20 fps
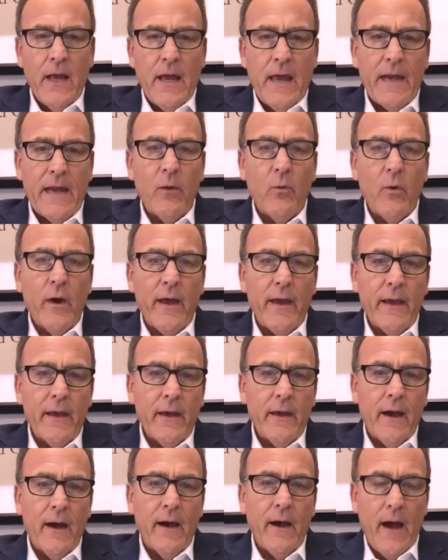
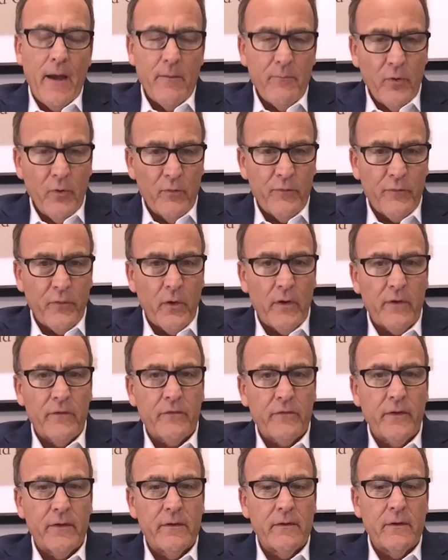Anyway, I'm Bill
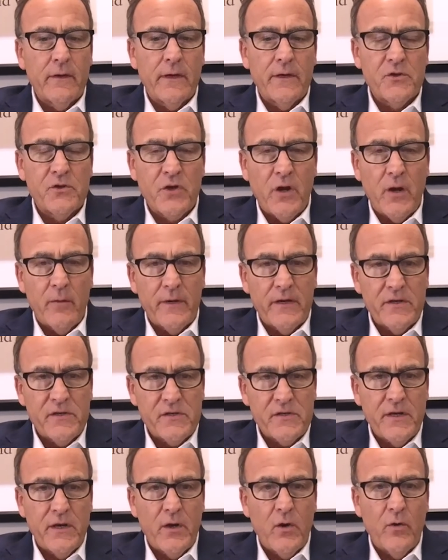Ferguson, Chairman and
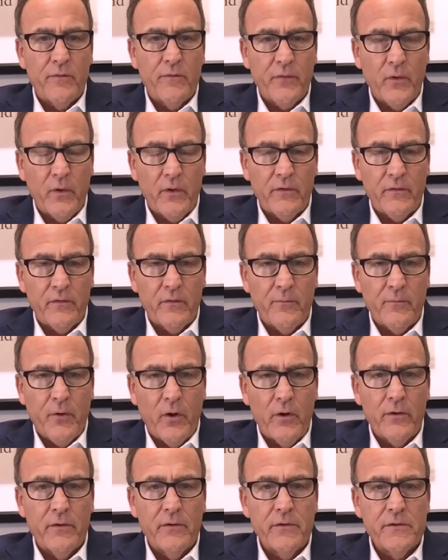CEO of Ferguson
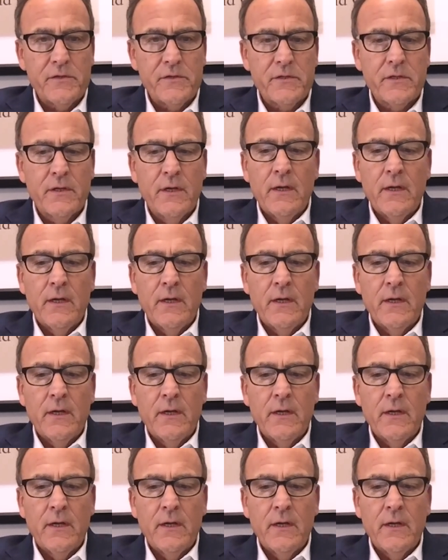Partners.